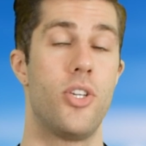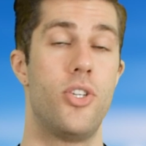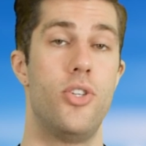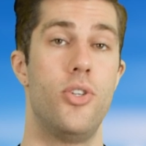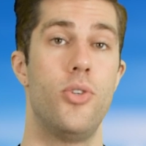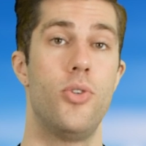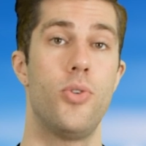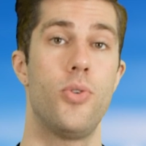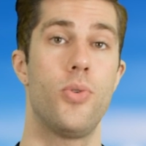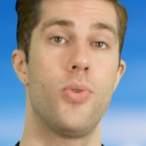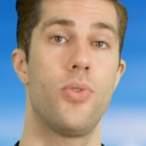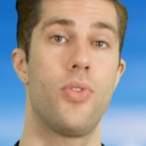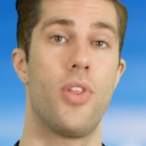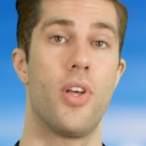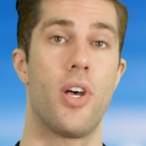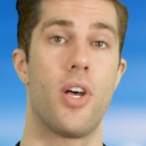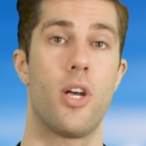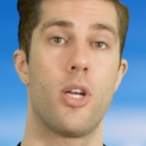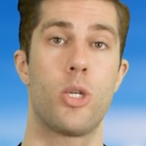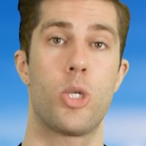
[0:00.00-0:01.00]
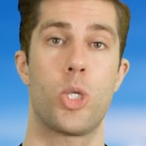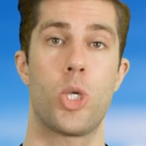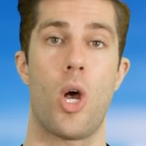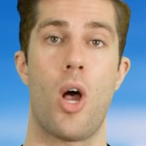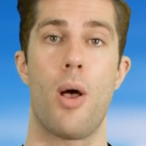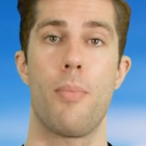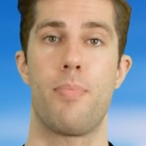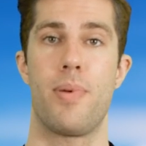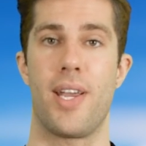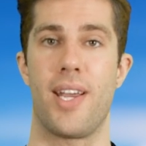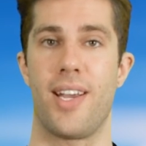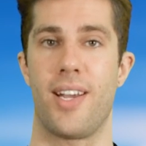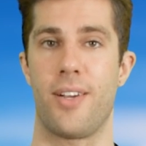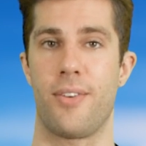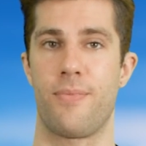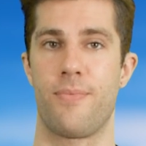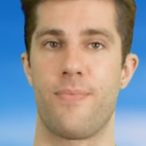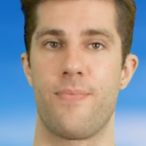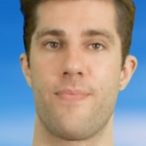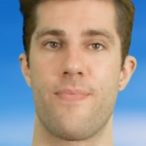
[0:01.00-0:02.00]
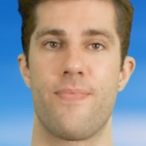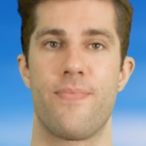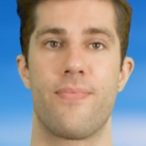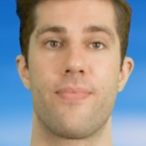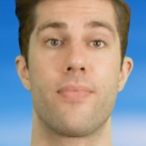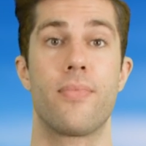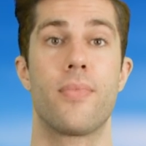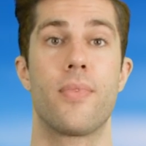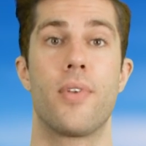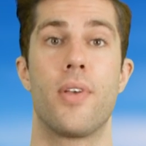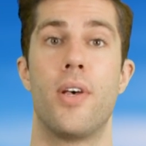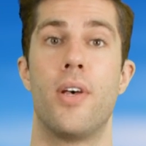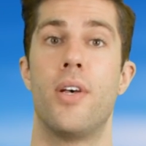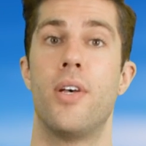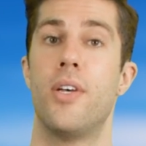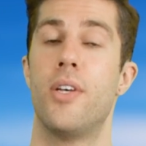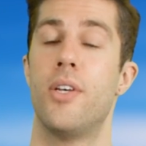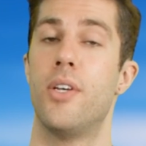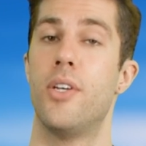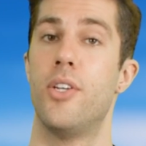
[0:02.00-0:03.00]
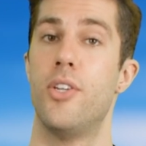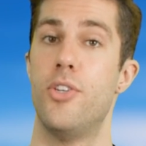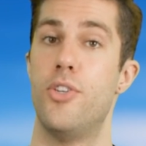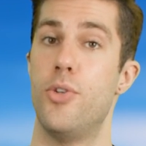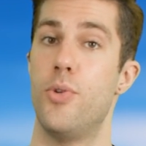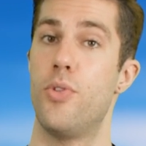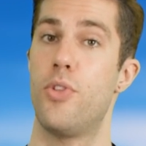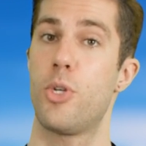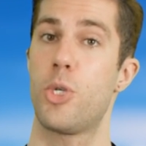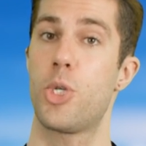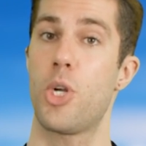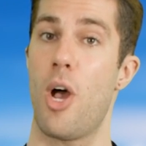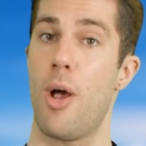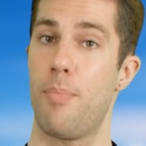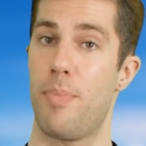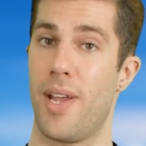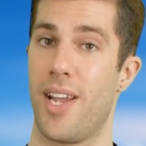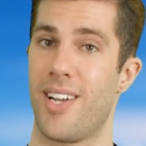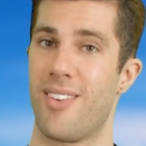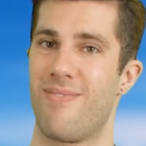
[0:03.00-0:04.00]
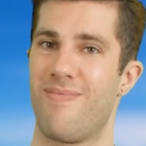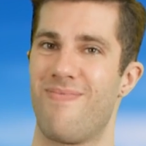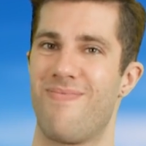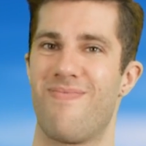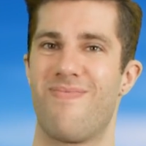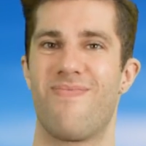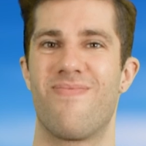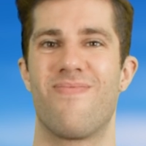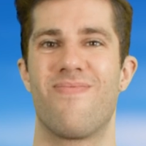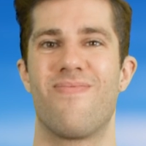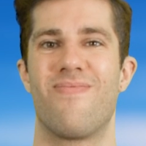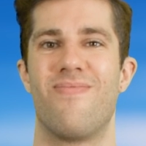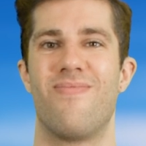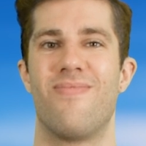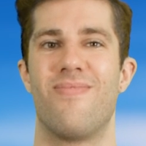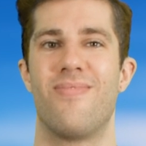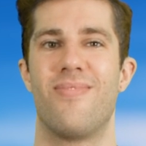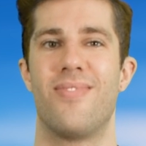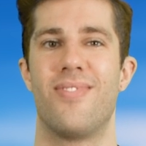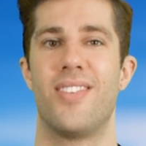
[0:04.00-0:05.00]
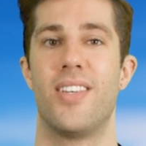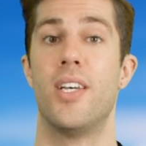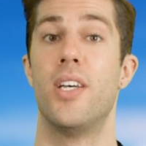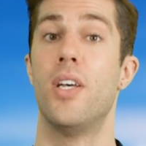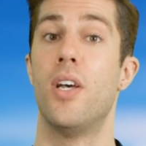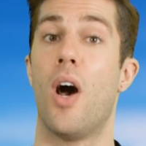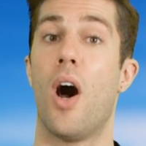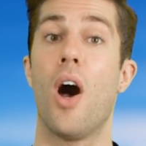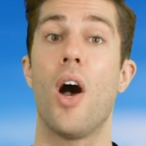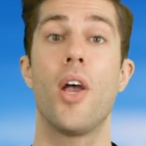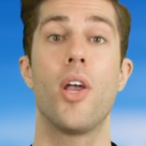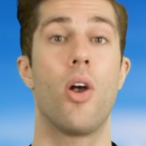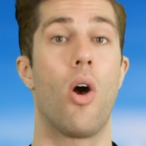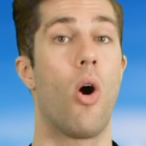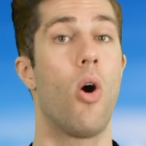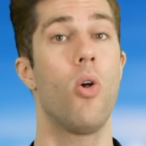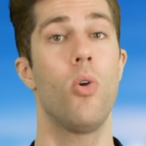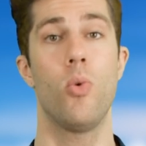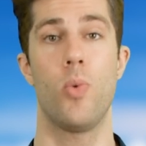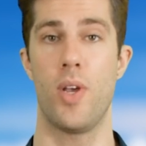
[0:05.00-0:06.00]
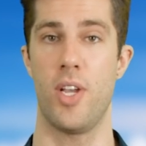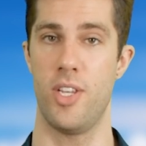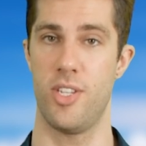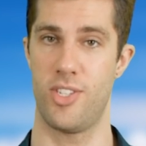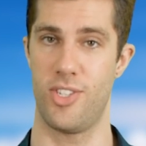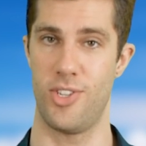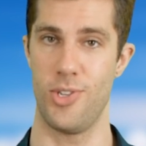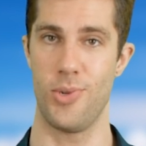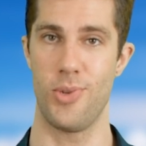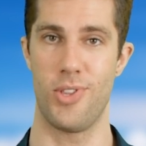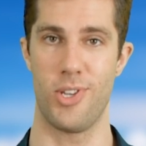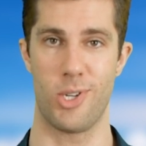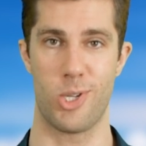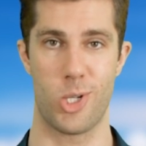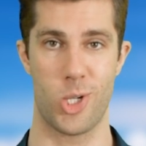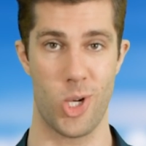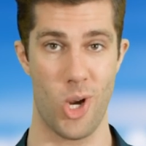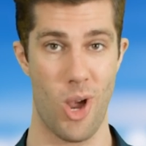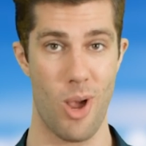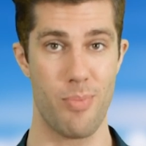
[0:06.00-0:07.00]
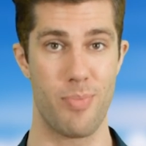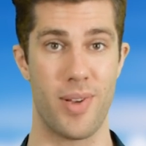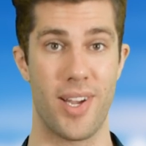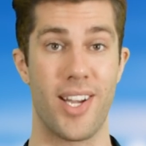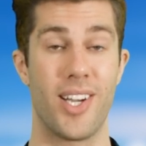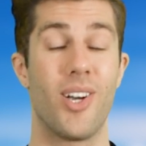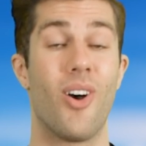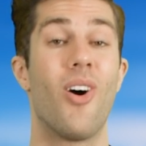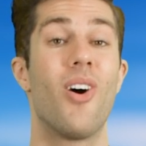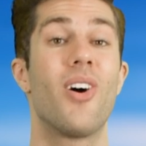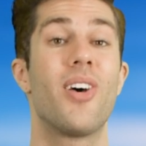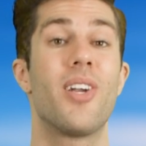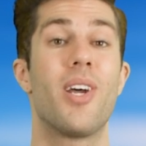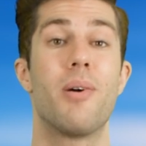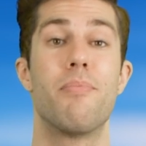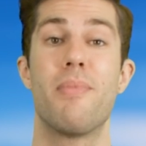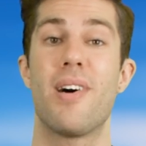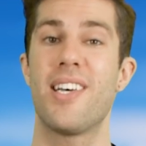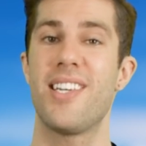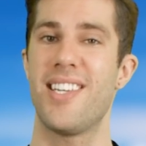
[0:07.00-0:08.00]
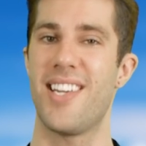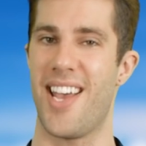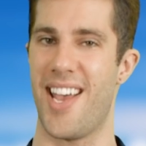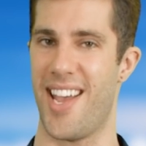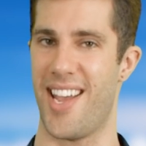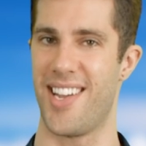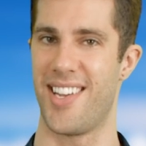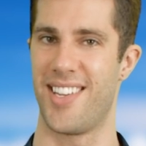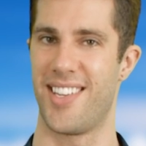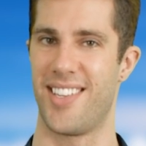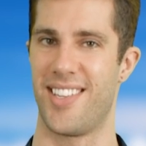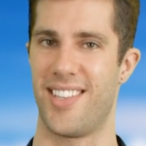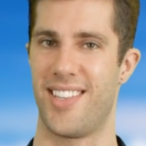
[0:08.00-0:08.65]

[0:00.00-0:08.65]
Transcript: do the shopping, do the shopping. I always do the shopping on a Monday.